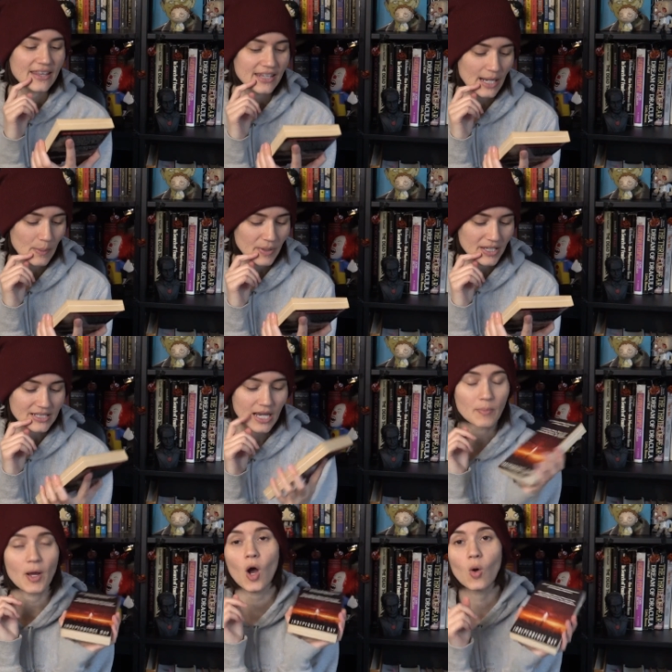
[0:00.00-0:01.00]
that I picked
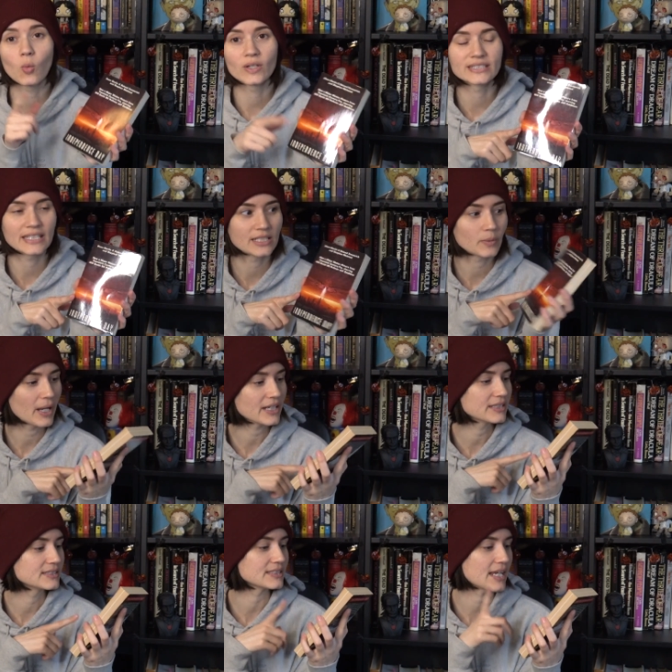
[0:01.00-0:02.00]
up, oh, was
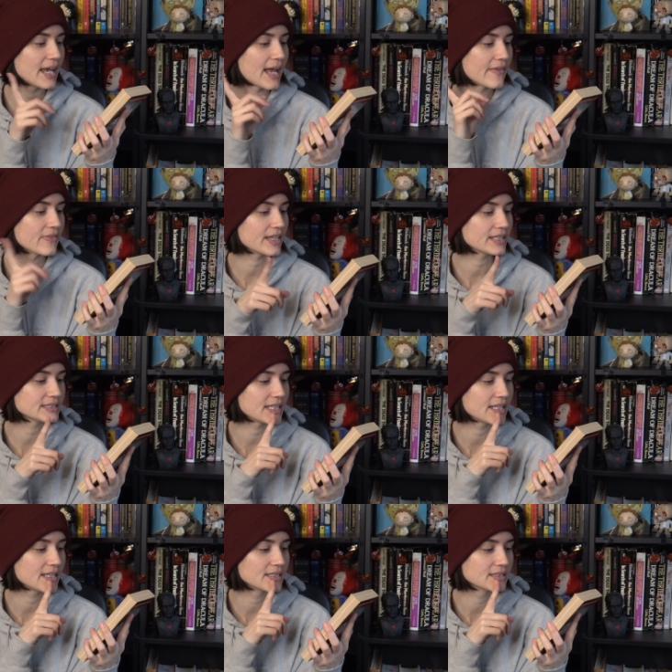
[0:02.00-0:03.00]
Independence Day. And this
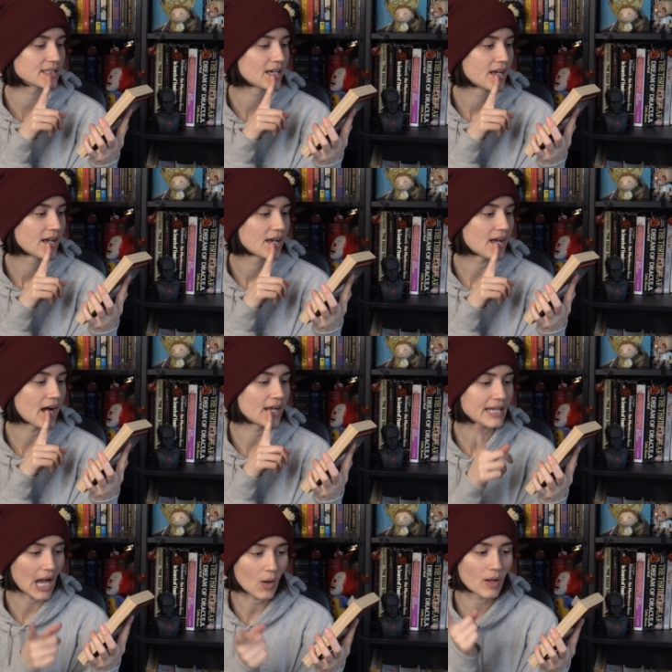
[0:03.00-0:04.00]
is uh,
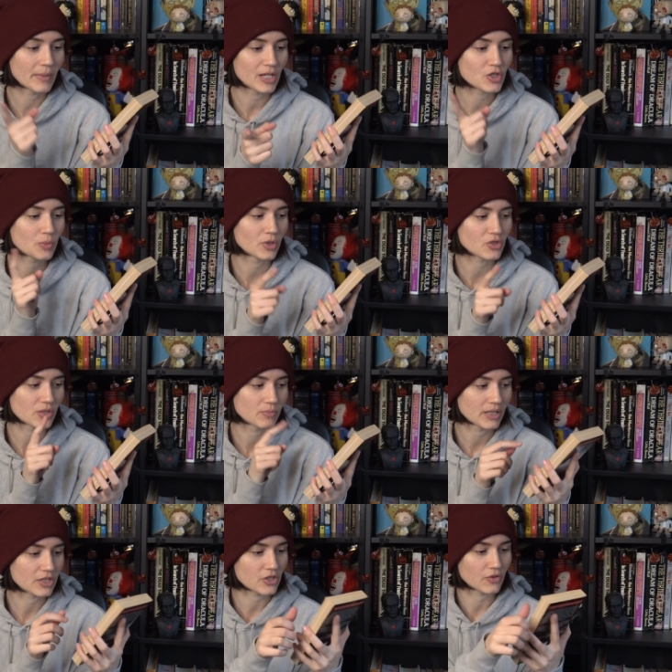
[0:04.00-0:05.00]
now a major motion
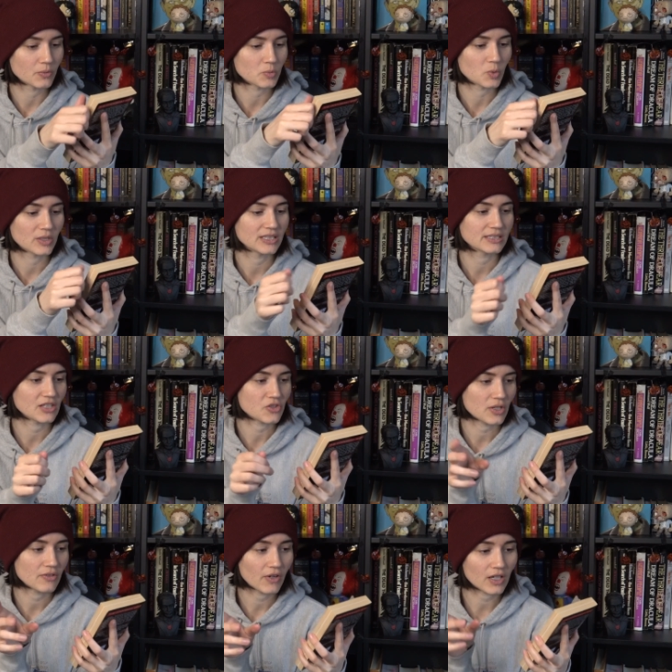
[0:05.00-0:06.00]
picture from 20th
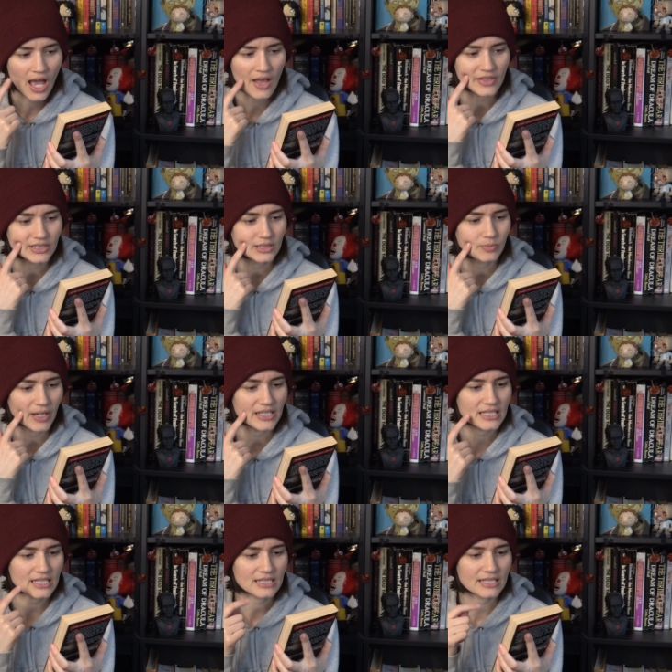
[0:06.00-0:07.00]
Century Fox. And this is by
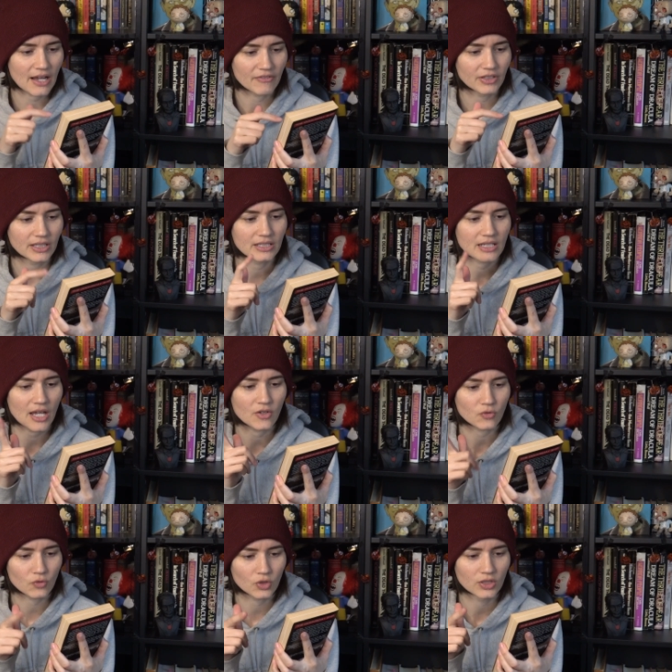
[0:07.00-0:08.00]
Dean Devlin
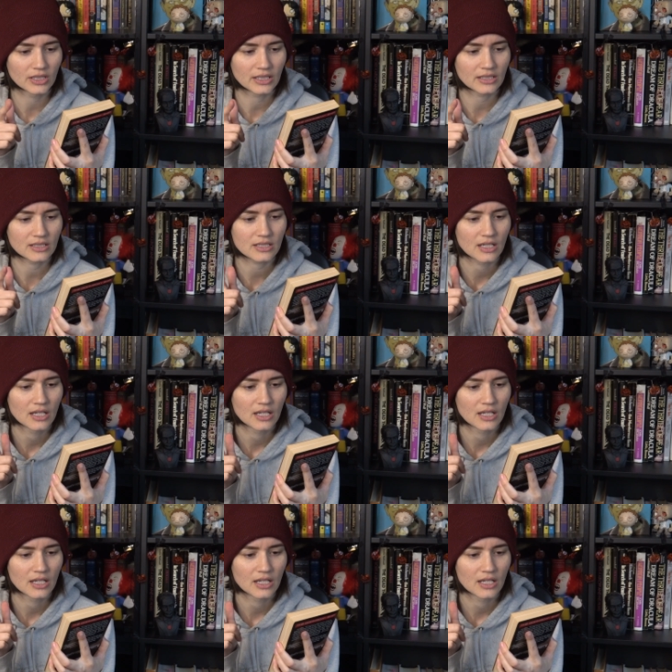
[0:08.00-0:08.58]
and Roland